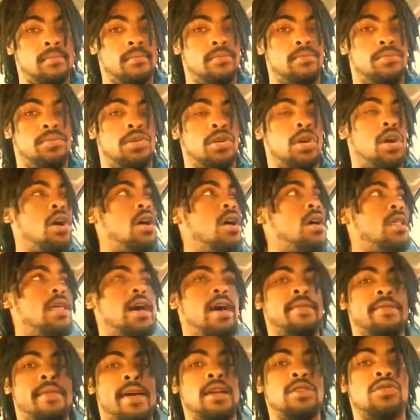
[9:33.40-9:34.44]
I'm sorry.
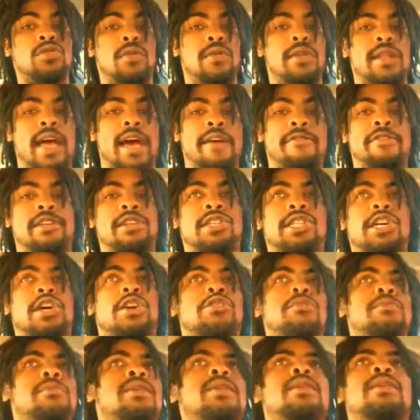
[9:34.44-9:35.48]
Like, that's what life has
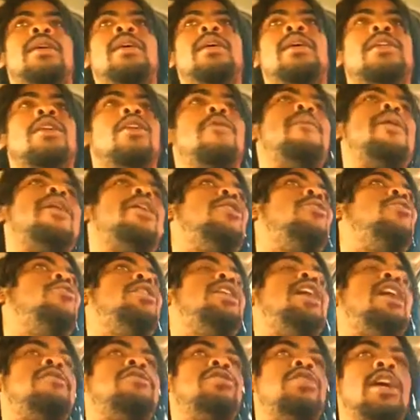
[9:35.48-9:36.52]
showed me. No matter
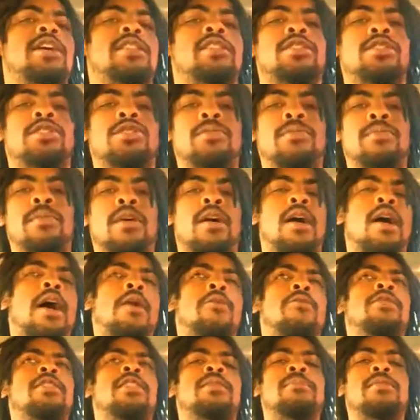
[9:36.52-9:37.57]
what I tried to do, I
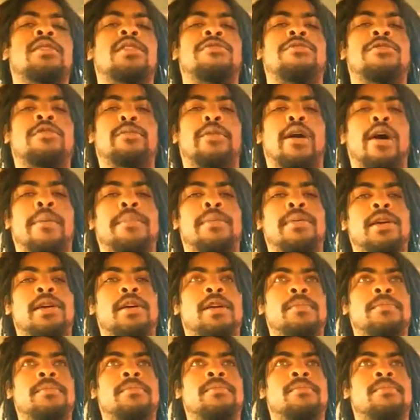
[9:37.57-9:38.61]
wanted to be a football
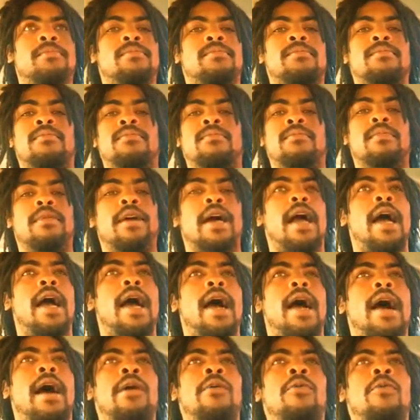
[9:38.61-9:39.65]
player.
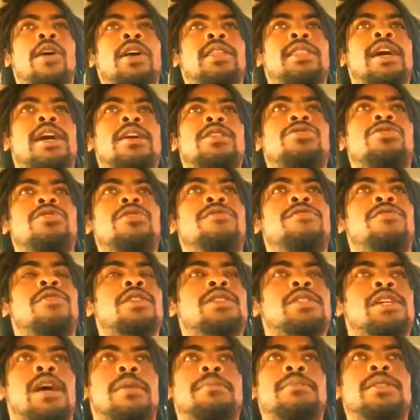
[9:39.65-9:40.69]
Worked out
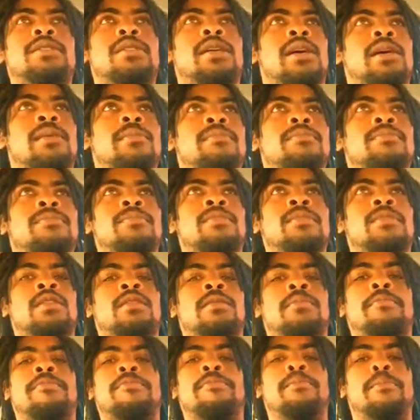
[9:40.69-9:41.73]
3-4 times a day.
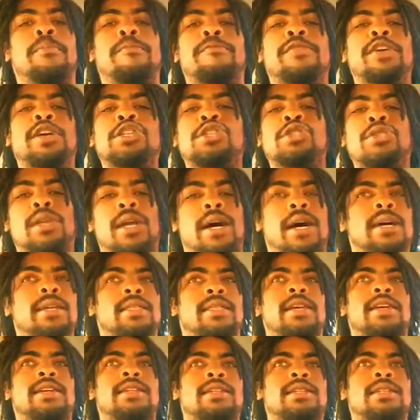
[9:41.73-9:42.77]

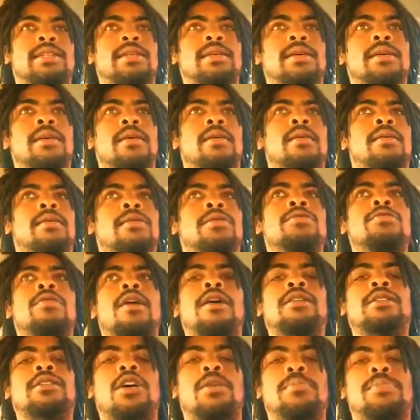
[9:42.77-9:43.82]
Visualized that shit. Knew
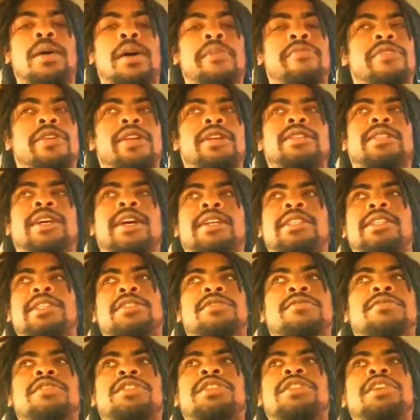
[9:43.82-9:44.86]
I was going to play for the
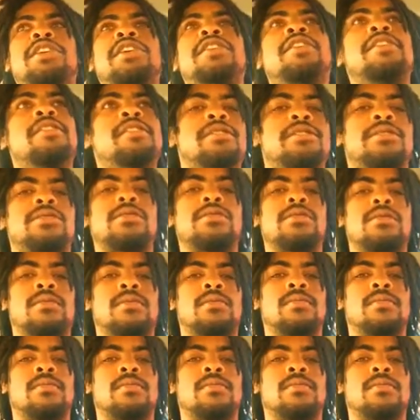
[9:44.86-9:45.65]
Texans for years.